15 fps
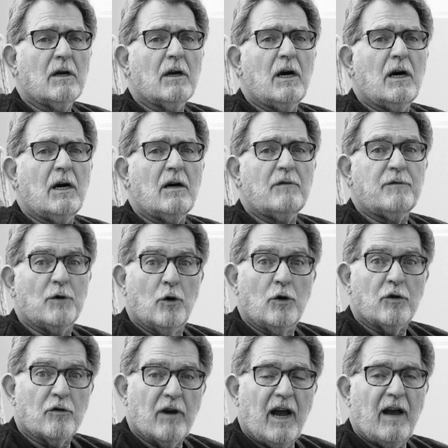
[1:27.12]

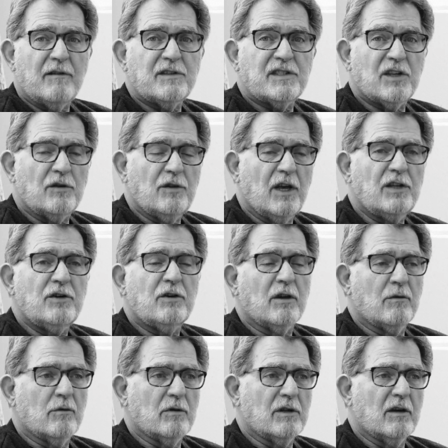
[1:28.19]
photographs so that you
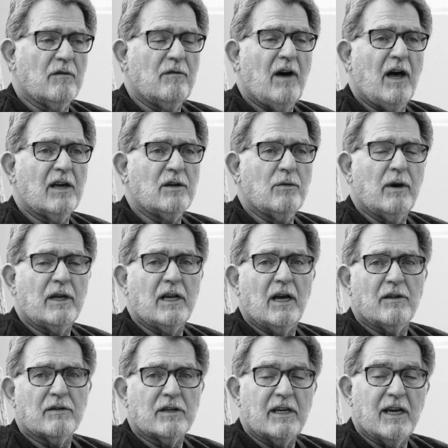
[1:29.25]
can really evaluate
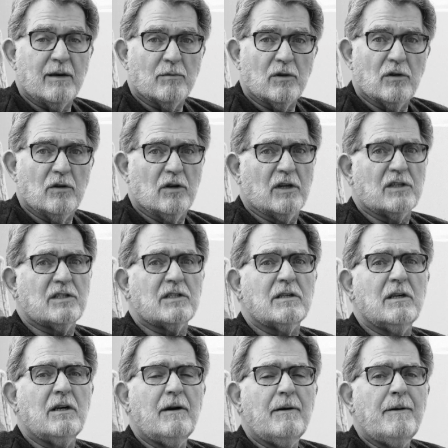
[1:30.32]
how the camera looks